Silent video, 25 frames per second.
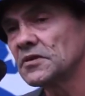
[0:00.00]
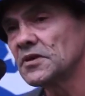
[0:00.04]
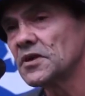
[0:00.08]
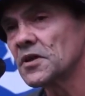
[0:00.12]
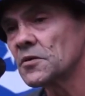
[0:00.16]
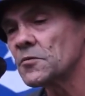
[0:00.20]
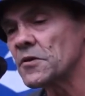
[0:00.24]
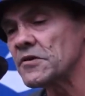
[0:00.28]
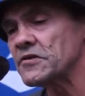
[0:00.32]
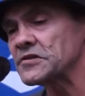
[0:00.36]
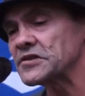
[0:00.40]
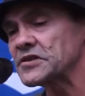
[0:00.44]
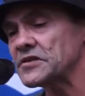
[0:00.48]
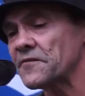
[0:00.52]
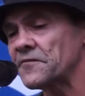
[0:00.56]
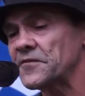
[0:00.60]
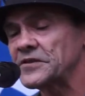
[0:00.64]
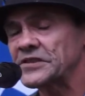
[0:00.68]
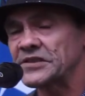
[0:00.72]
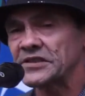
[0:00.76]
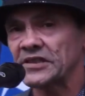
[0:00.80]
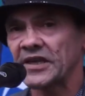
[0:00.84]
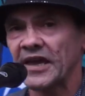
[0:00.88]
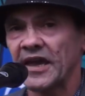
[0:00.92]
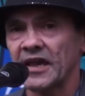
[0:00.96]
We're a
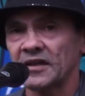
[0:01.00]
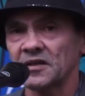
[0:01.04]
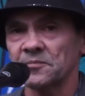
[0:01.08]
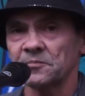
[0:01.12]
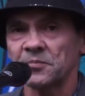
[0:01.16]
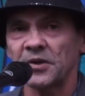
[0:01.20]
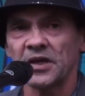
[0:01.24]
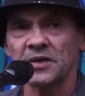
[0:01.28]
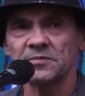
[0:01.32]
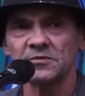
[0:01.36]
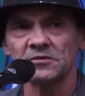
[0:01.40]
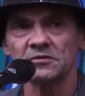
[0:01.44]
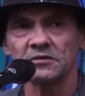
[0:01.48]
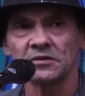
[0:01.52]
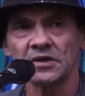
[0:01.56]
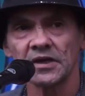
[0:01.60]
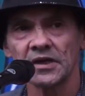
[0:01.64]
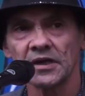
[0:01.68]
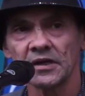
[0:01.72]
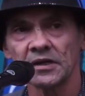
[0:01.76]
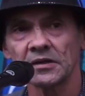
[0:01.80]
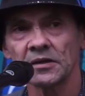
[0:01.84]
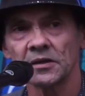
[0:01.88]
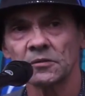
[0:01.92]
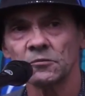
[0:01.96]
sophisticated people.
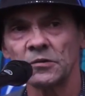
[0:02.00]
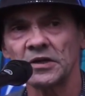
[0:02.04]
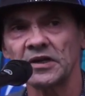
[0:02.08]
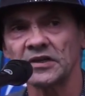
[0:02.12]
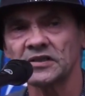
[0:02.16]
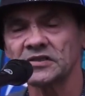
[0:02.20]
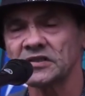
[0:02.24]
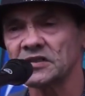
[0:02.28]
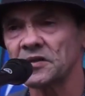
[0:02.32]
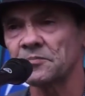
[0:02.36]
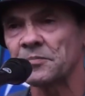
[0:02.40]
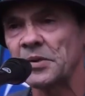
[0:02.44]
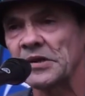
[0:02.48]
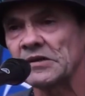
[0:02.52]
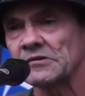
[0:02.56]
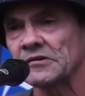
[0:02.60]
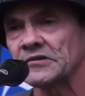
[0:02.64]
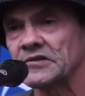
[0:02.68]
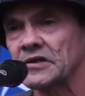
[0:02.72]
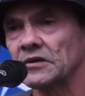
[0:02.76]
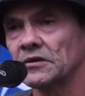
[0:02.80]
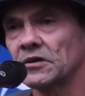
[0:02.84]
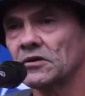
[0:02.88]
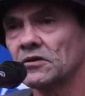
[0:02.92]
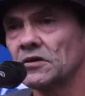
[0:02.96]
We've got a
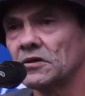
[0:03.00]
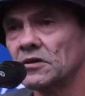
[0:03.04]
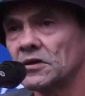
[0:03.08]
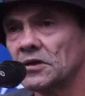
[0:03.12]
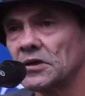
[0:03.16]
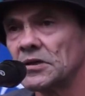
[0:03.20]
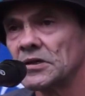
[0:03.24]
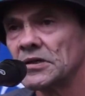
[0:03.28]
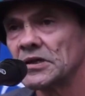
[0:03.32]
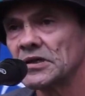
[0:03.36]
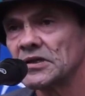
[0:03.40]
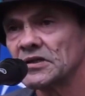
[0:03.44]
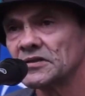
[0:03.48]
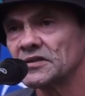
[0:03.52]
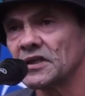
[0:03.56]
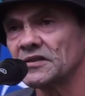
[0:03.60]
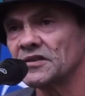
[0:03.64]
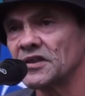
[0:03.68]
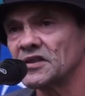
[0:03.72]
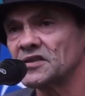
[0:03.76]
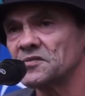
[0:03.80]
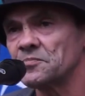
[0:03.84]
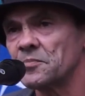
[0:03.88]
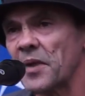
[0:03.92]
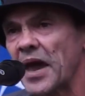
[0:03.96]
superior law than
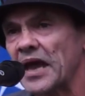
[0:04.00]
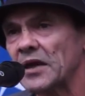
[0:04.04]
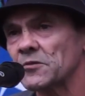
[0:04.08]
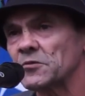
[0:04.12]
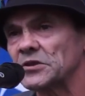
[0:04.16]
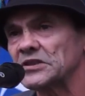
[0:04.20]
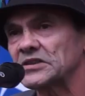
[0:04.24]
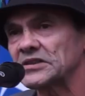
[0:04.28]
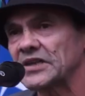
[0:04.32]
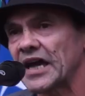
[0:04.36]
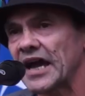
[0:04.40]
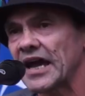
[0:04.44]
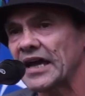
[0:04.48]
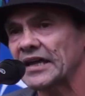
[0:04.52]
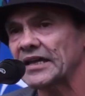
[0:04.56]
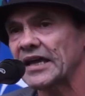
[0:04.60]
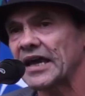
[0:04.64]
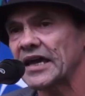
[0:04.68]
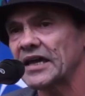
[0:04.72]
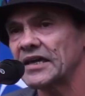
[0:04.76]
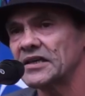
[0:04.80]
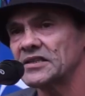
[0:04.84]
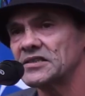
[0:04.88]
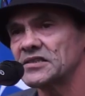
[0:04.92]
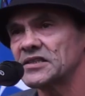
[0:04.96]
these backward dark
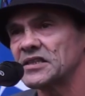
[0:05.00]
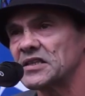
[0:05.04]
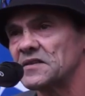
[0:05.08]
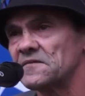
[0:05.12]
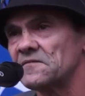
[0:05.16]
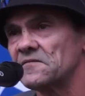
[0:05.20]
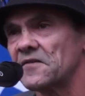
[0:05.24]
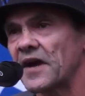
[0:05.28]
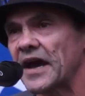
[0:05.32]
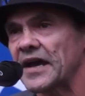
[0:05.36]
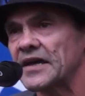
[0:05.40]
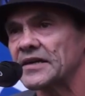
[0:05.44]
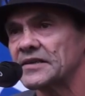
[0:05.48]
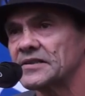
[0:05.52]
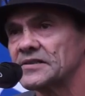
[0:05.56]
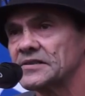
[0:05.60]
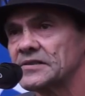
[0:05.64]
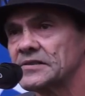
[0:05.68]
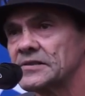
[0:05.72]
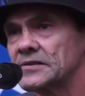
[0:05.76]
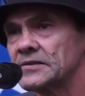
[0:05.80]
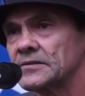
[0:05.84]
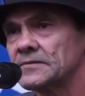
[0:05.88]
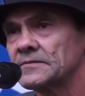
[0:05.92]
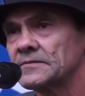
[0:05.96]
age invaders